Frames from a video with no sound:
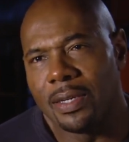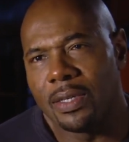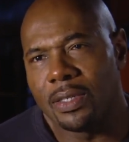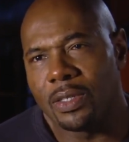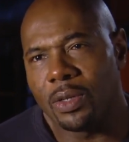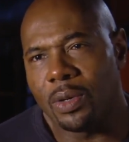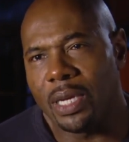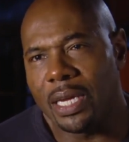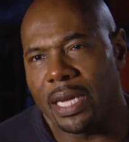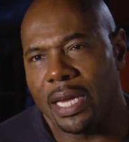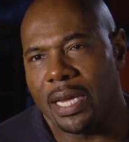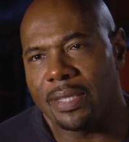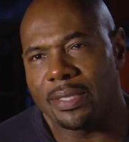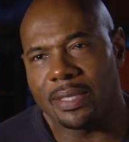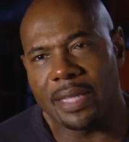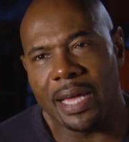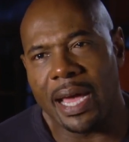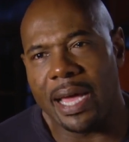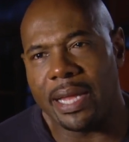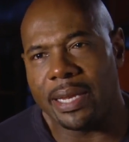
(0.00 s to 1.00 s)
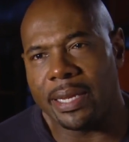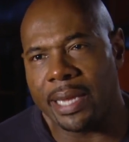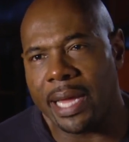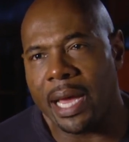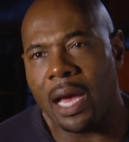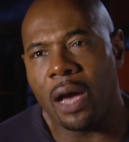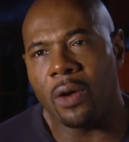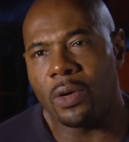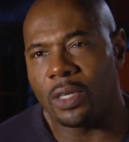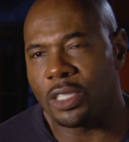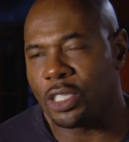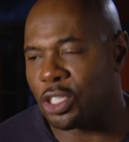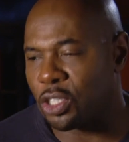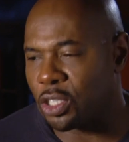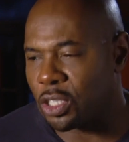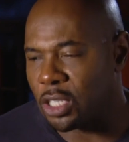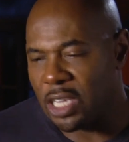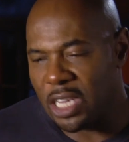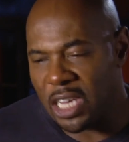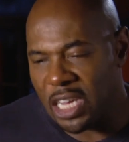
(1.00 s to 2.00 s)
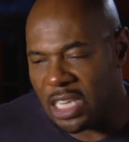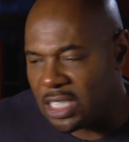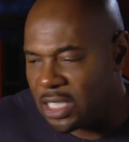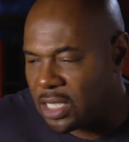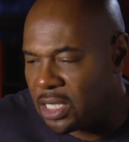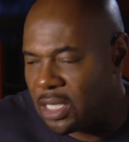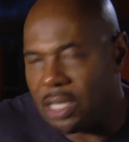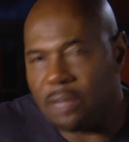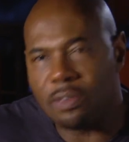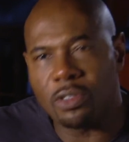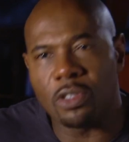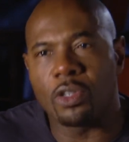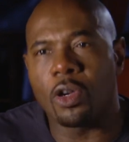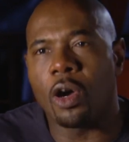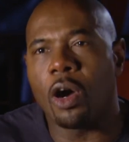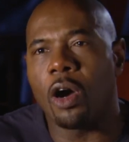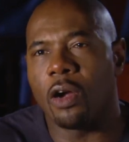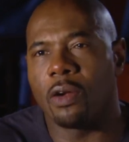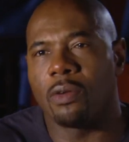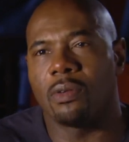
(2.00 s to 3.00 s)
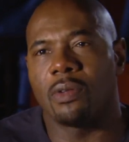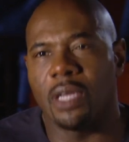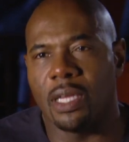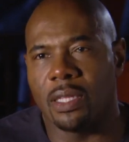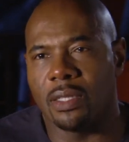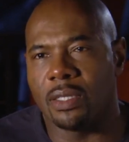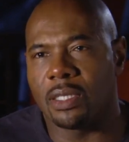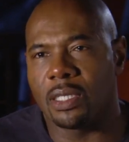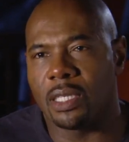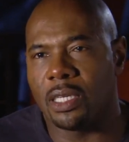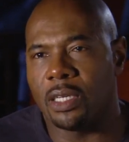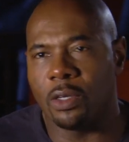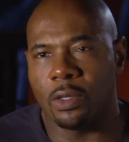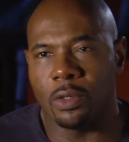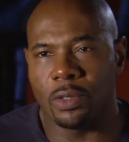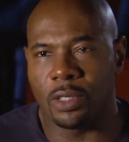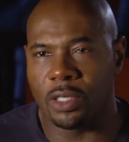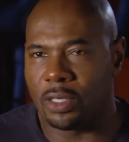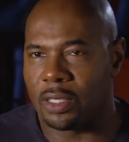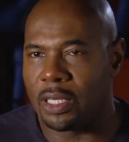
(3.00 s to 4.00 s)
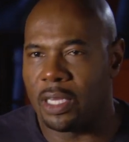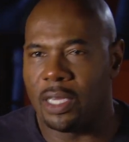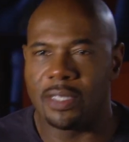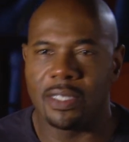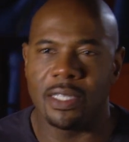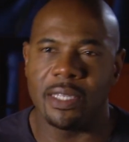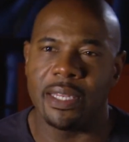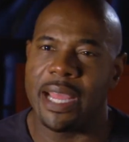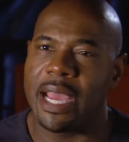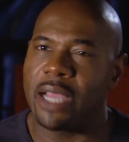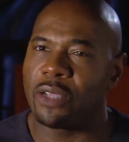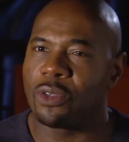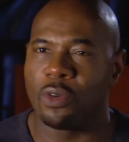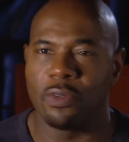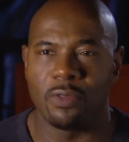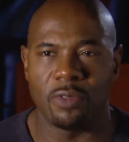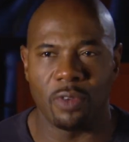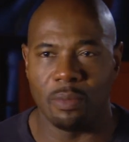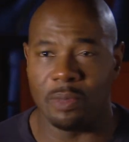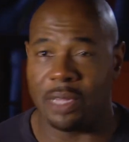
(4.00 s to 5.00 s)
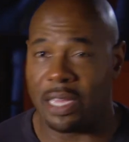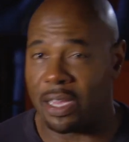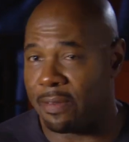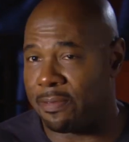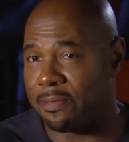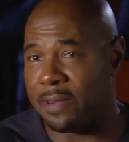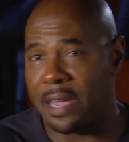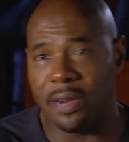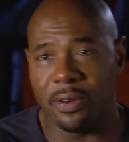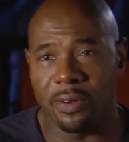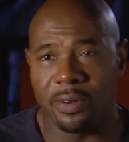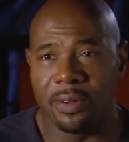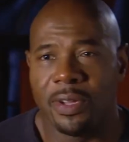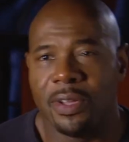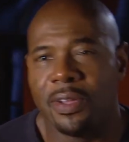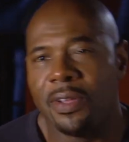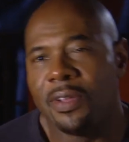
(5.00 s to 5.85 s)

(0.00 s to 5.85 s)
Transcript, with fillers: So he has that. Now it's just, he just gives his heart and the skill, just, it's a natural for him, like a fighter.